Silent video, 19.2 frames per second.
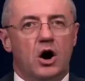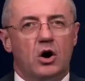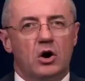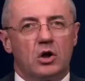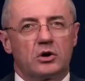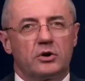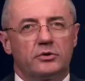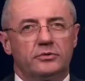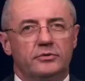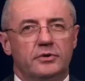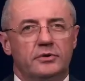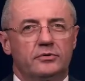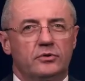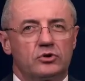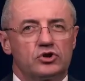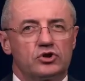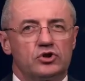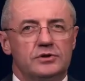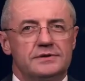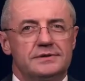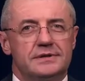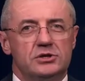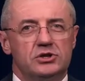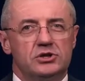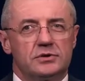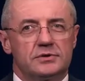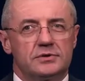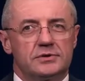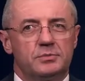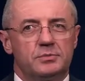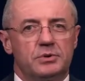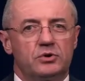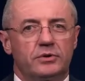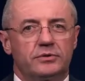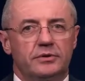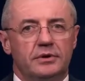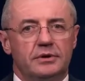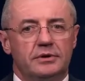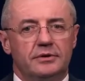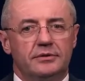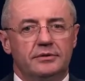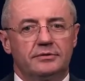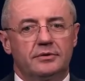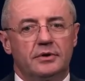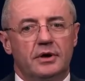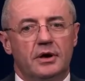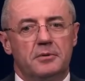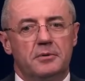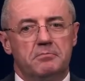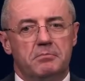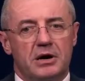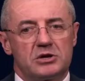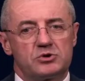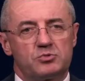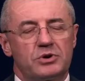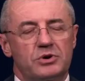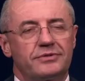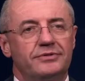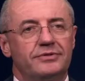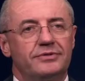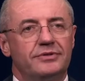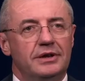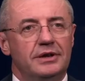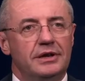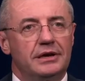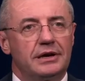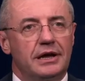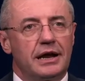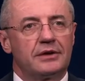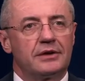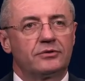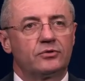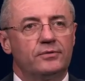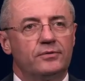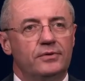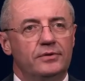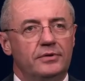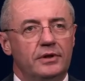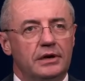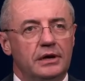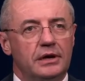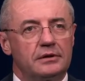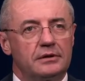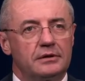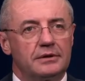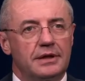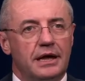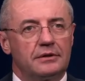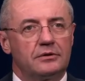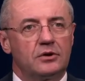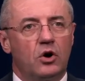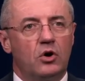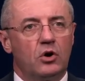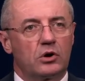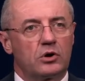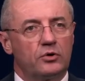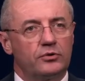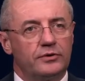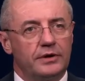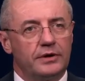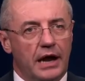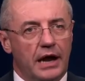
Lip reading: Holocaust distortion is dangerous because it is much more cynical and sophisticated than Holocaust